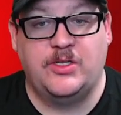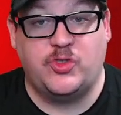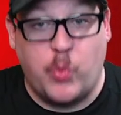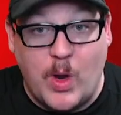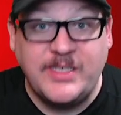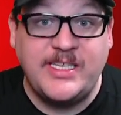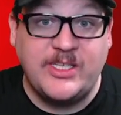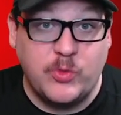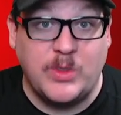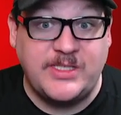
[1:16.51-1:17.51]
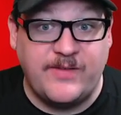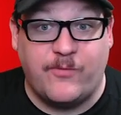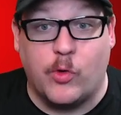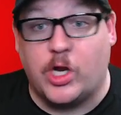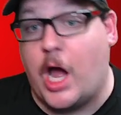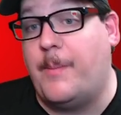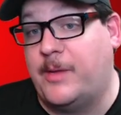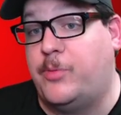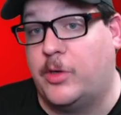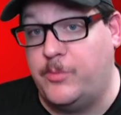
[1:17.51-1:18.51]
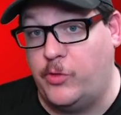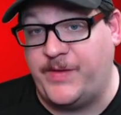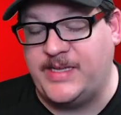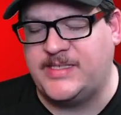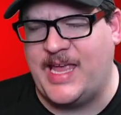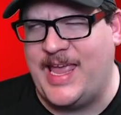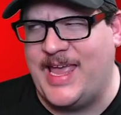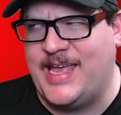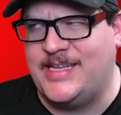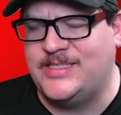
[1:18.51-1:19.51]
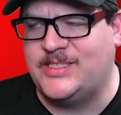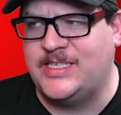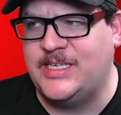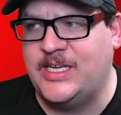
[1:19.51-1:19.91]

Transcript: 2024 comic book movies and